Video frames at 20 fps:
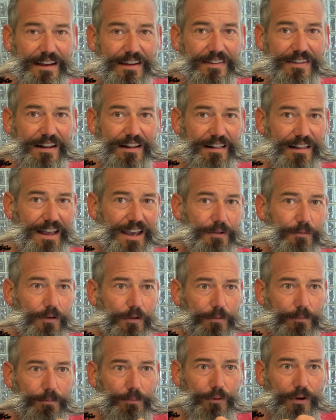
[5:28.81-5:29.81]
the clay
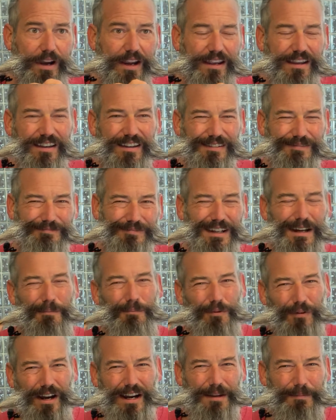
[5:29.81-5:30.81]
will break, not
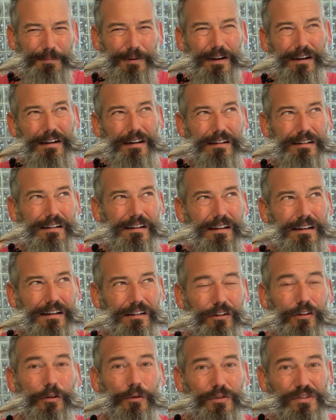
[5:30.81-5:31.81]
break, but
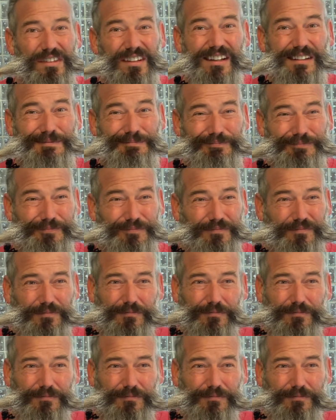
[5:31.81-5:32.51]
loosen,